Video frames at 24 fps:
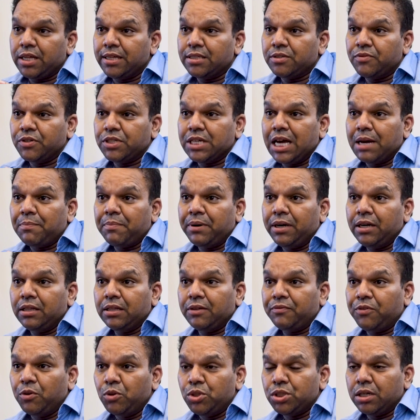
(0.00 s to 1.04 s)
things which happened in
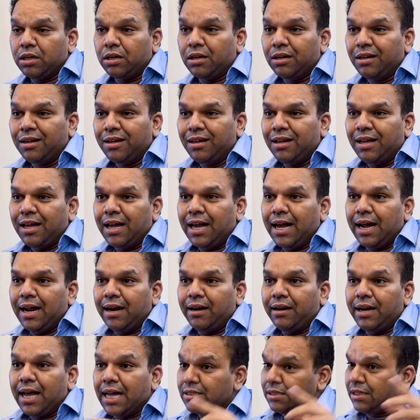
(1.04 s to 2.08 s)
the future
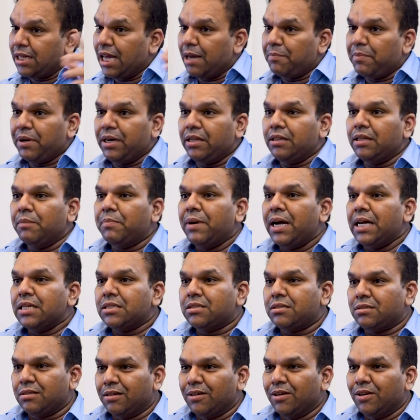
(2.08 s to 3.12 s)
and hasn't happened in the
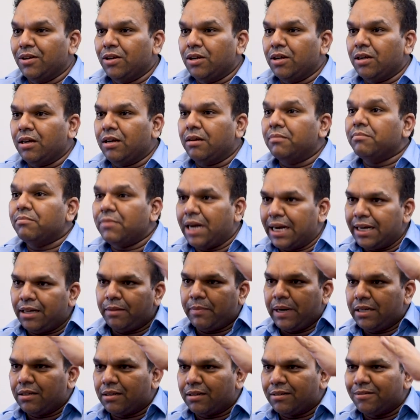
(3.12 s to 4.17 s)
past.
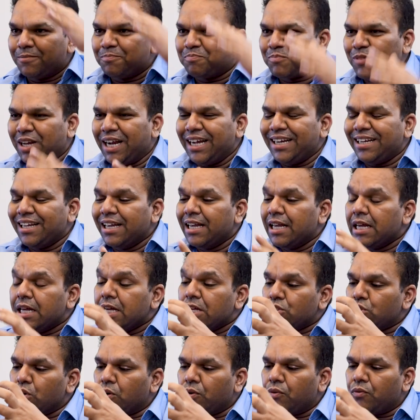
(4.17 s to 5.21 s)
Antimatter, right?
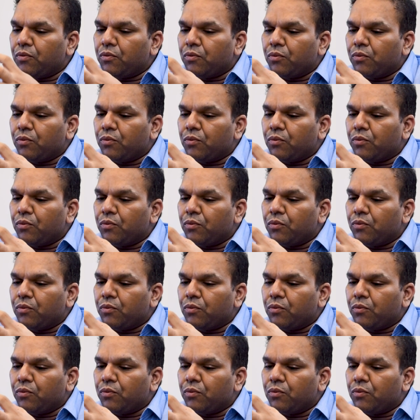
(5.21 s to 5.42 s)
So